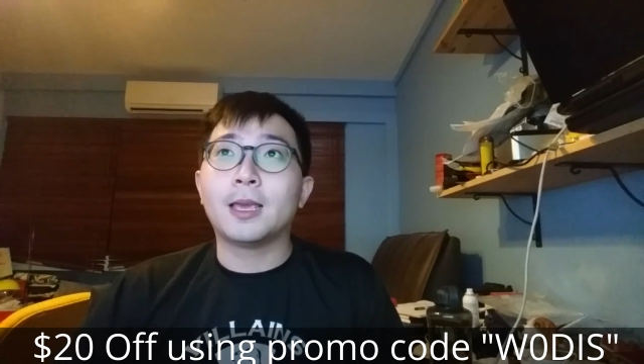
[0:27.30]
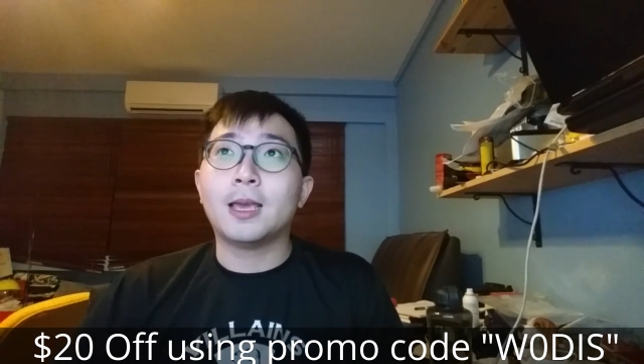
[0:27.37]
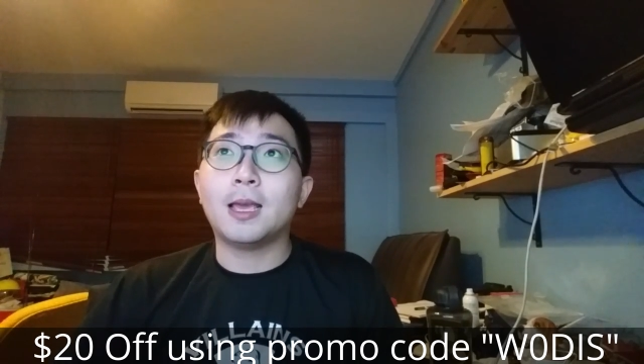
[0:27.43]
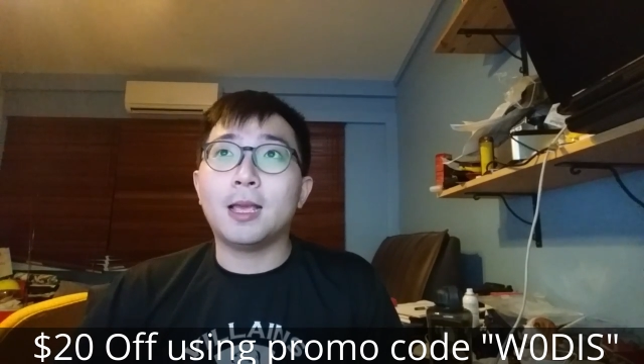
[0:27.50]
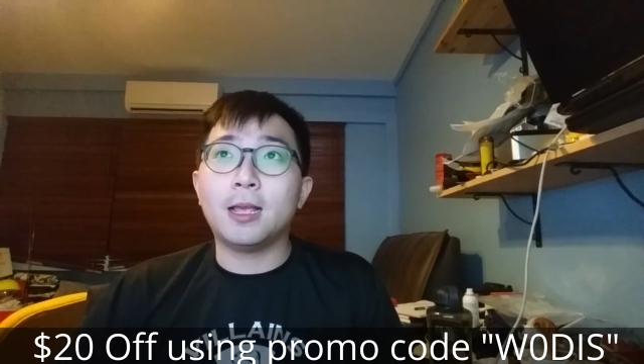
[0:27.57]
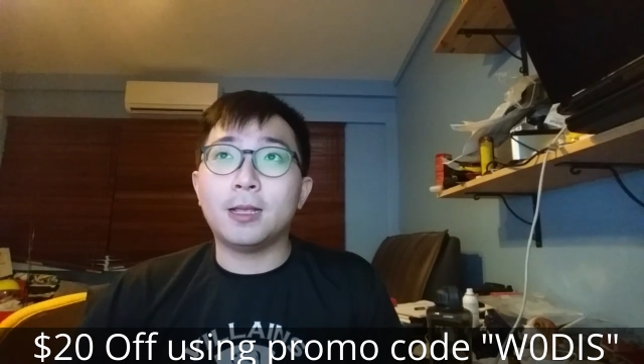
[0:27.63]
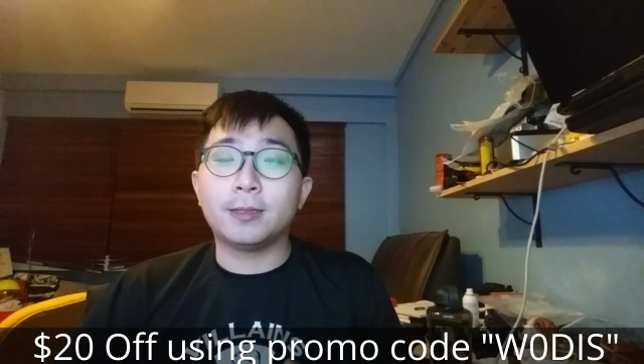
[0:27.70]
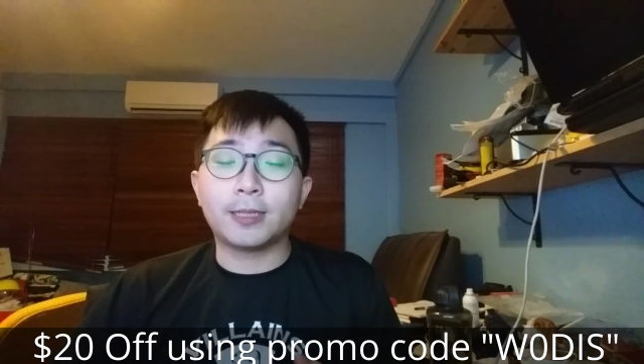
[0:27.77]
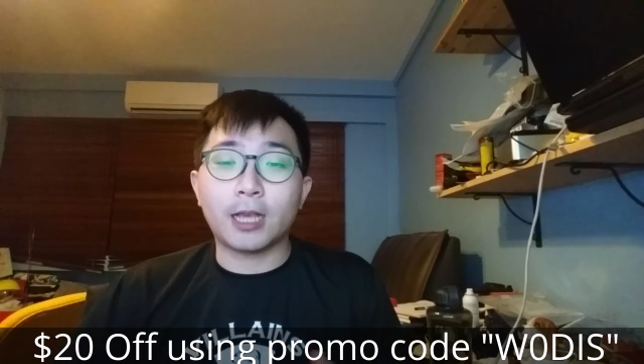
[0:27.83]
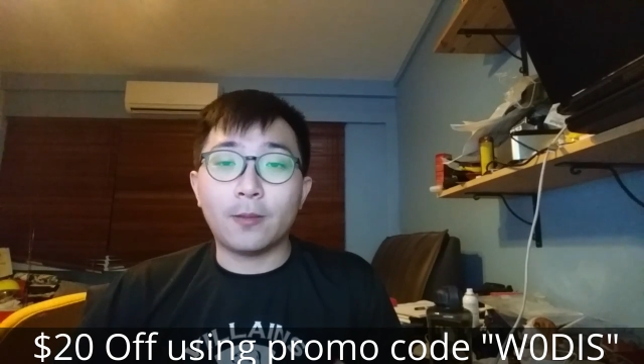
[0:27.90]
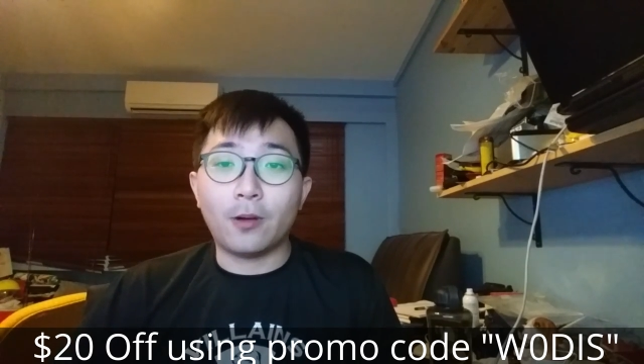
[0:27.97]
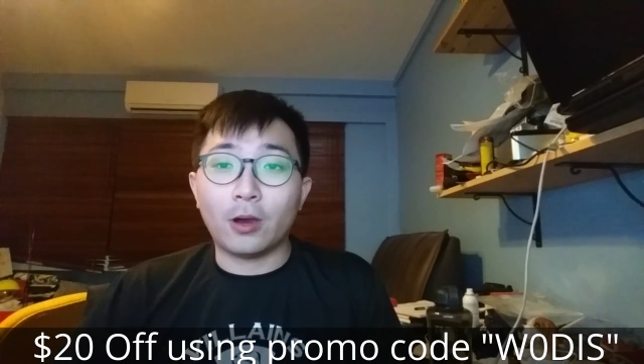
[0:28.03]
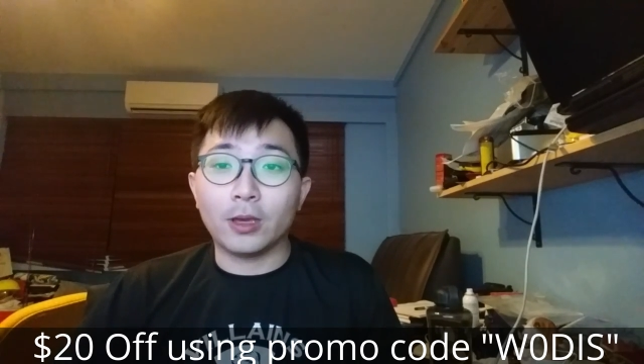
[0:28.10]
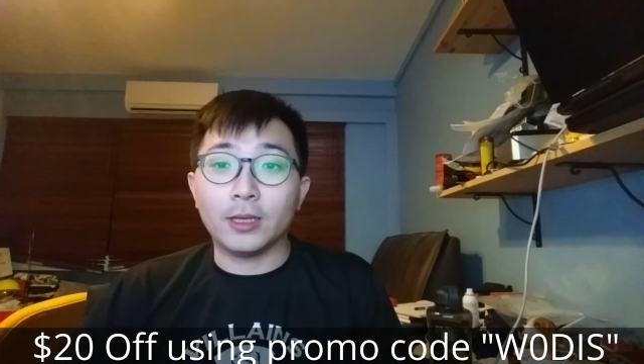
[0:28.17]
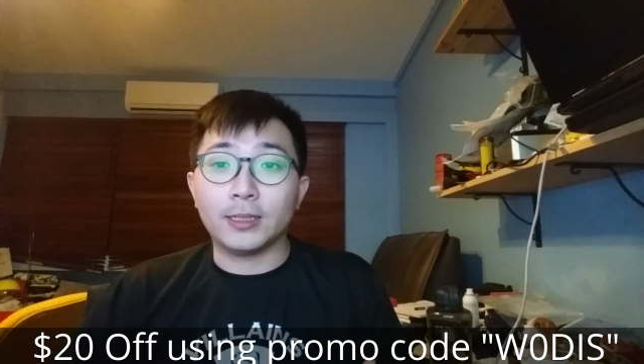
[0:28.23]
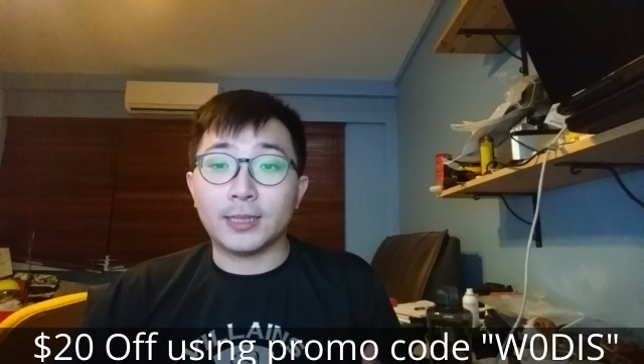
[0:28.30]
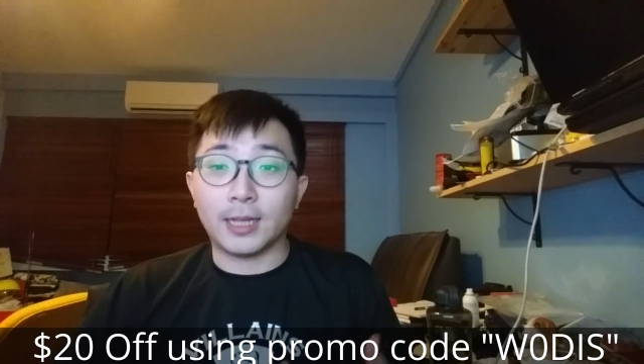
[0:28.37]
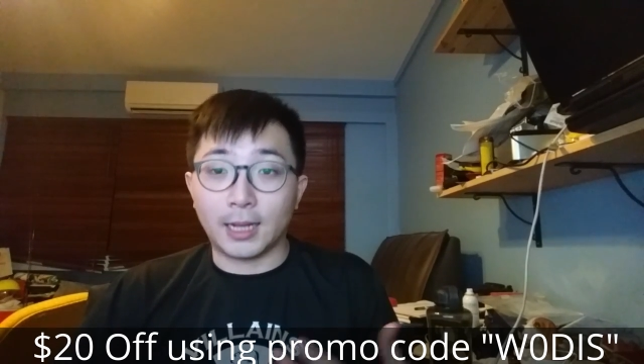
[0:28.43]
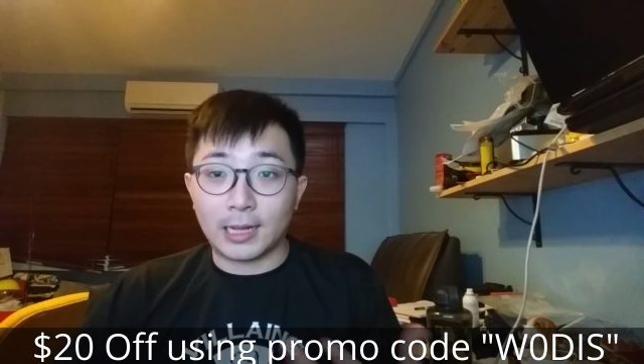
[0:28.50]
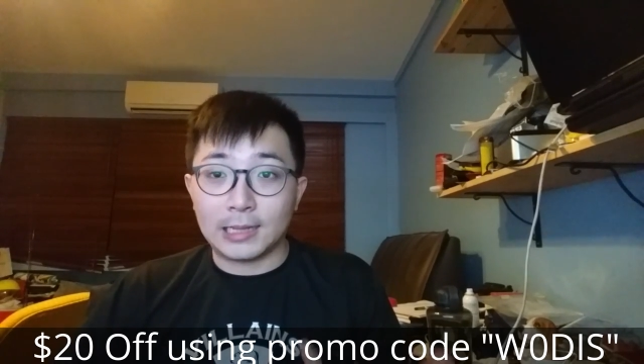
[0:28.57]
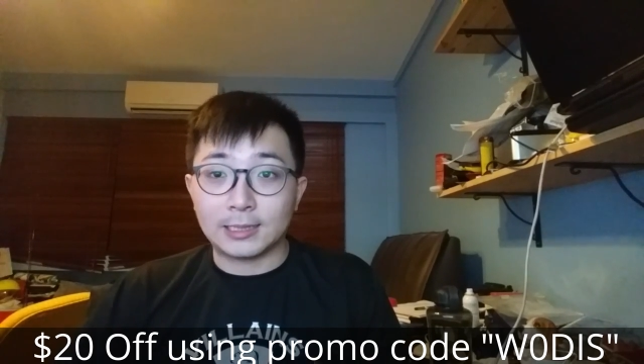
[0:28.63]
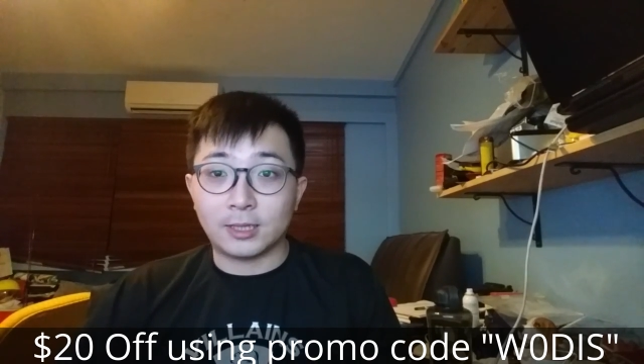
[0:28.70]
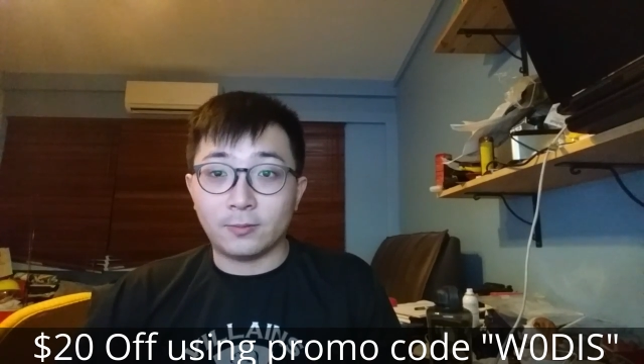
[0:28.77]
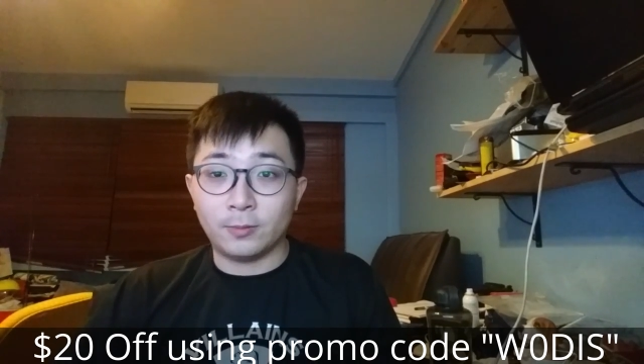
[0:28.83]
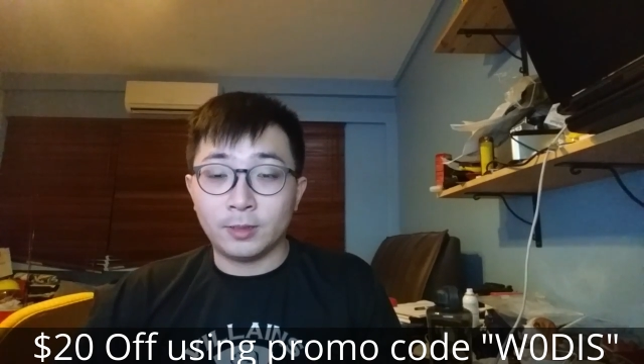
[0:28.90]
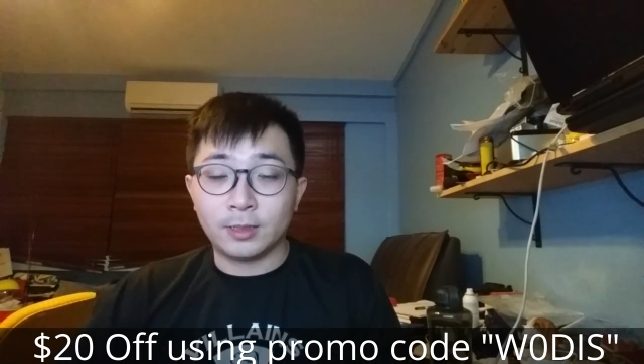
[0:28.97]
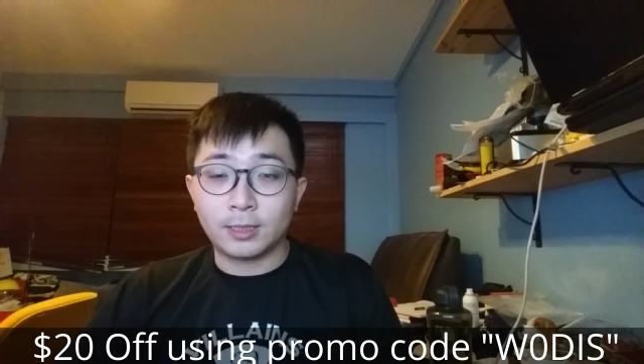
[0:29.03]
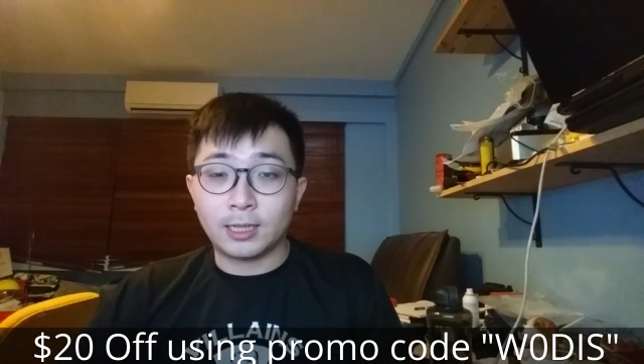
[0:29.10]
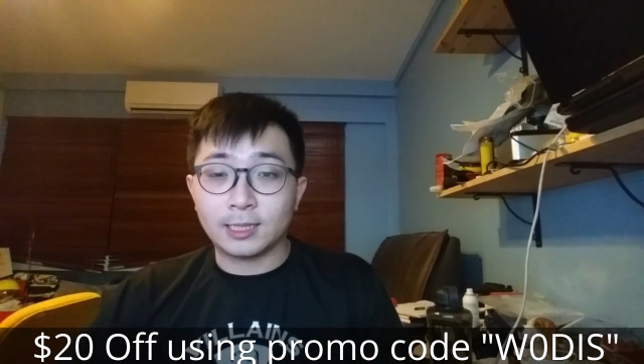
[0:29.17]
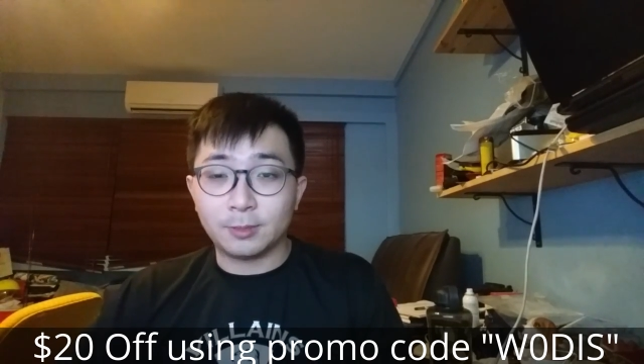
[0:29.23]
And second point is that
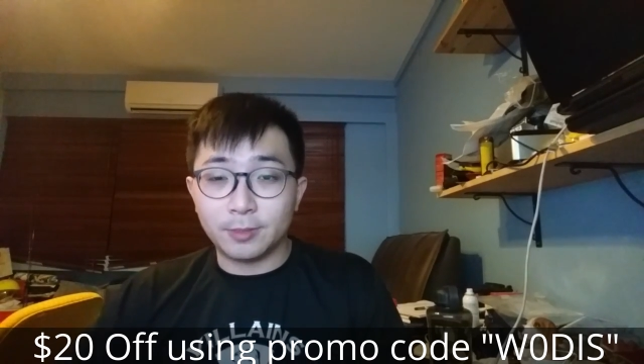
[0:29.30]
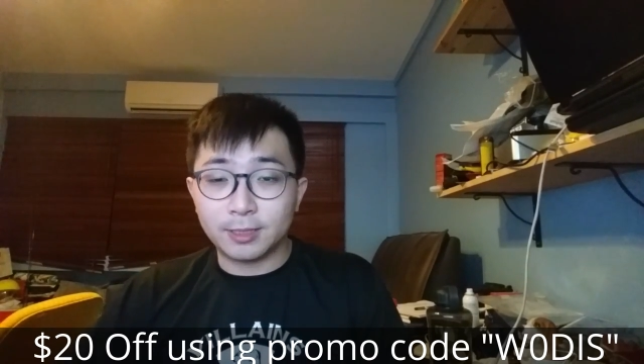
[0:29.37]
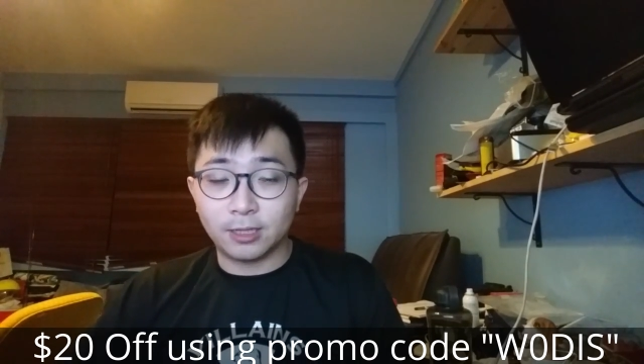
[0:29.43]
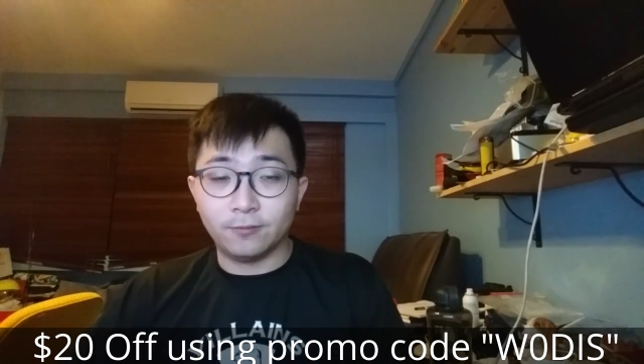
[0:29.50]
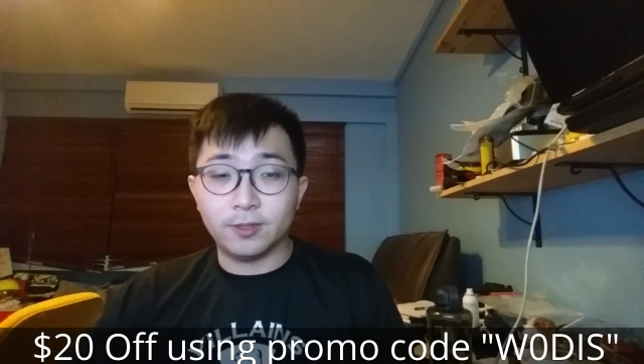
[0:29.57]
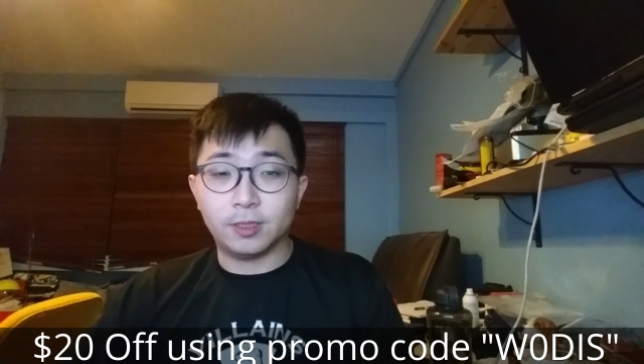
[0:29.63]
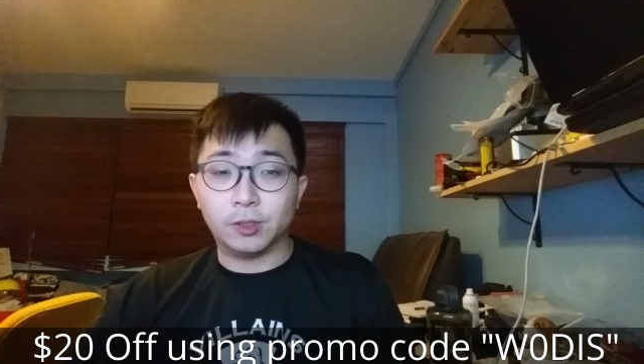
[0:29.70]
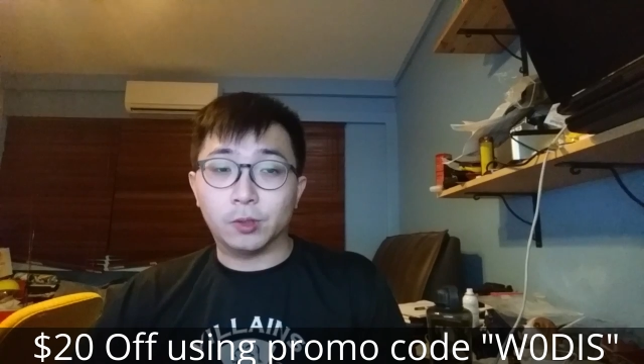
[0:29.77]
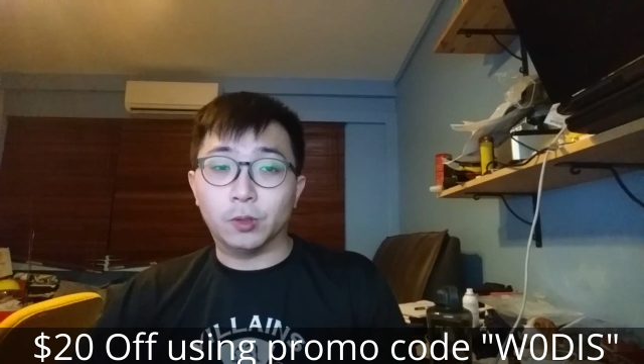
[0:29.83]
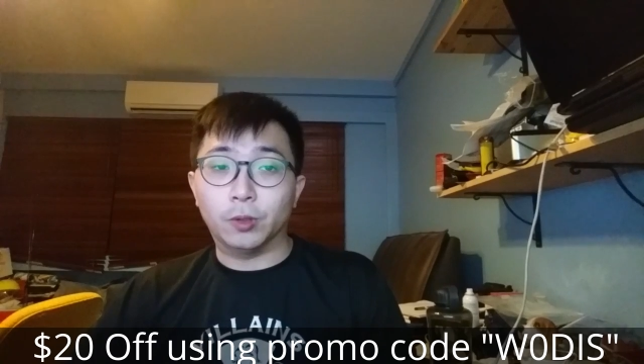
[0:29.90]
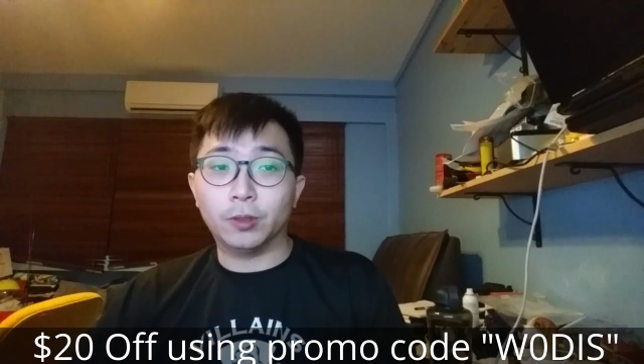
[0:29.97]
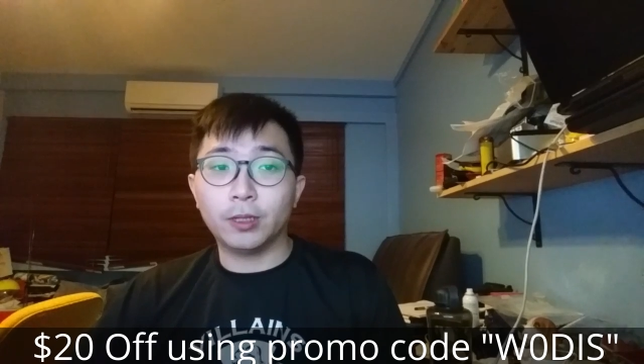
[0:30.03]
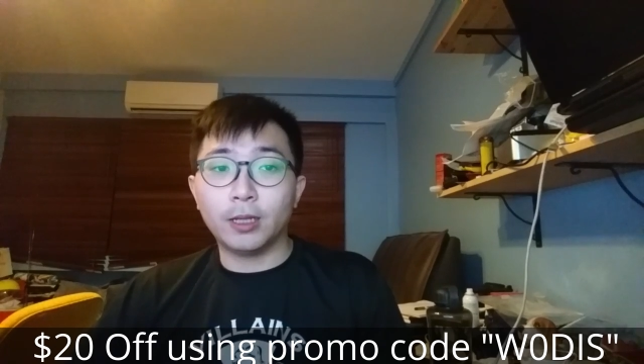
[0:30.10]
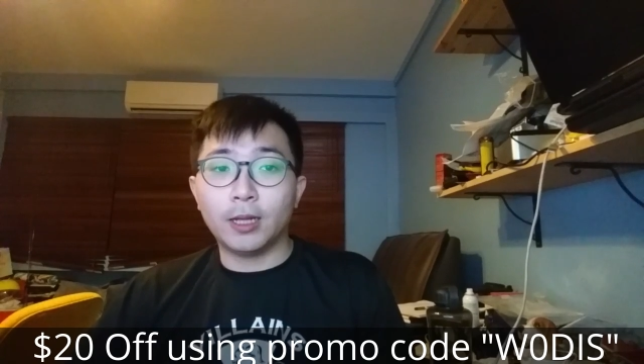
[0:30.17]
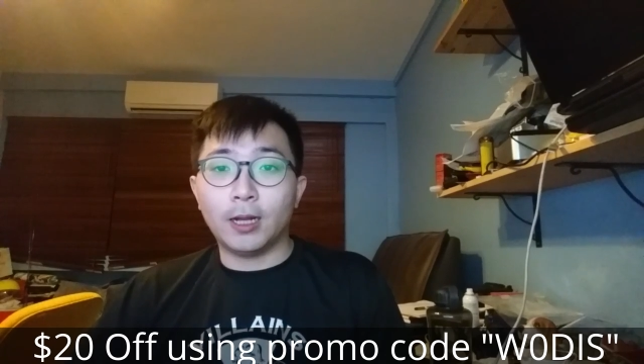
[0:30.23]
customer service is good.